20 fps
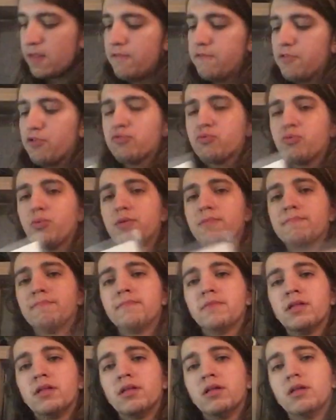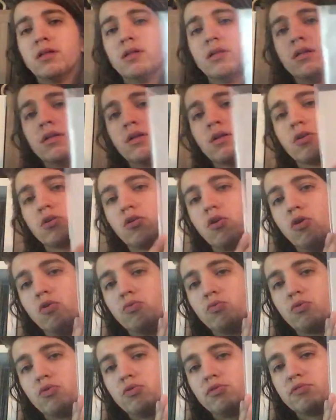First one,
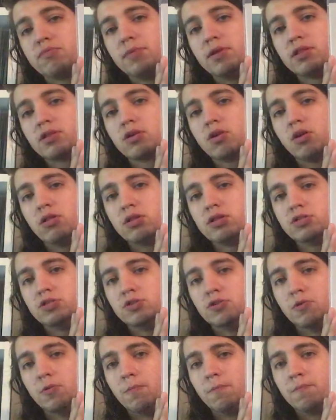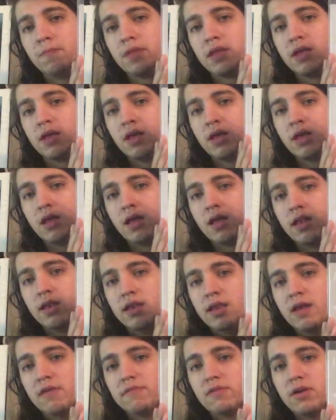Coldworld's Melancholy 2.
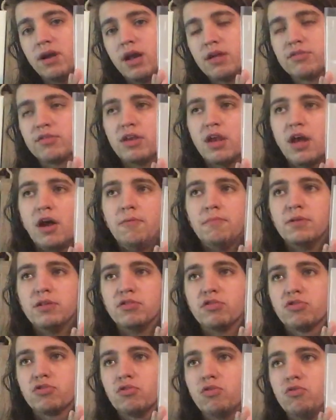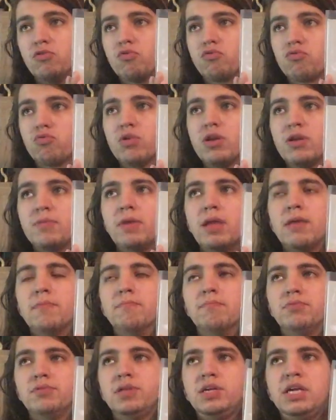Never has an album been so grim
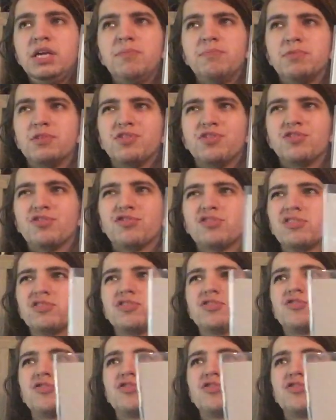and bleak, but just such a